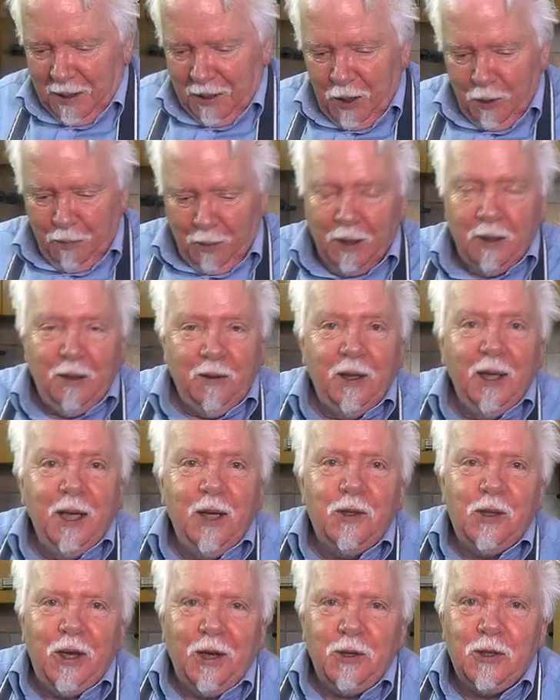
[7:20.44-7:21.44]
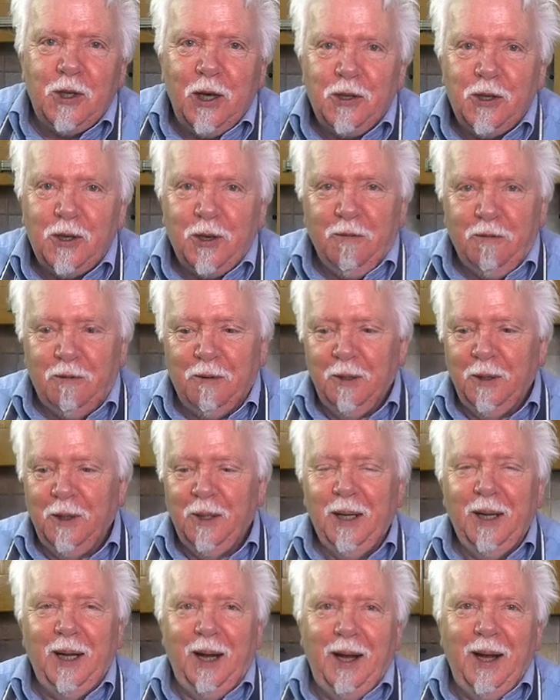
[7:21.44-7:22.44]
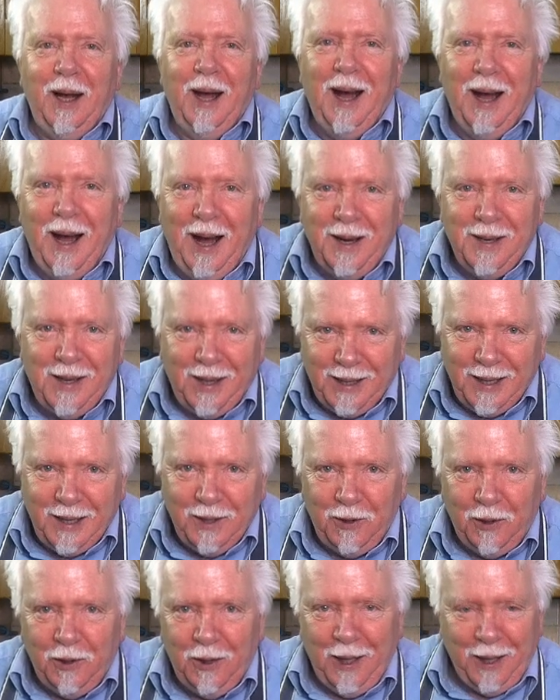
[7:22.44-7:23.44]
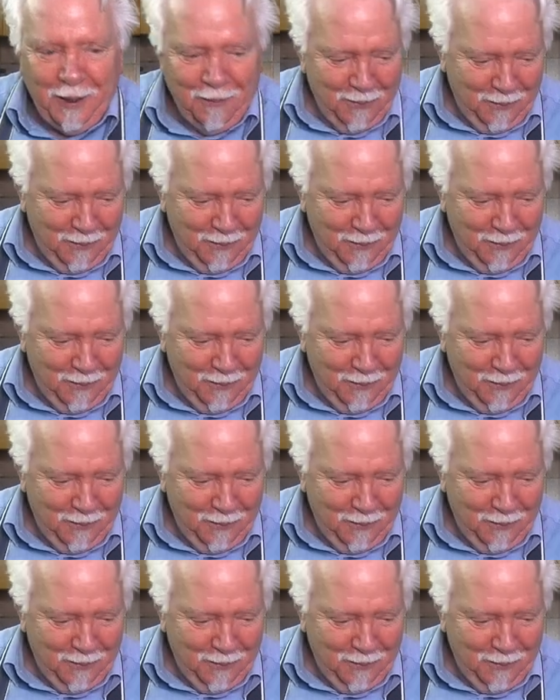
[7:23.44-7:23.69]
You might think is excessive, and I agree.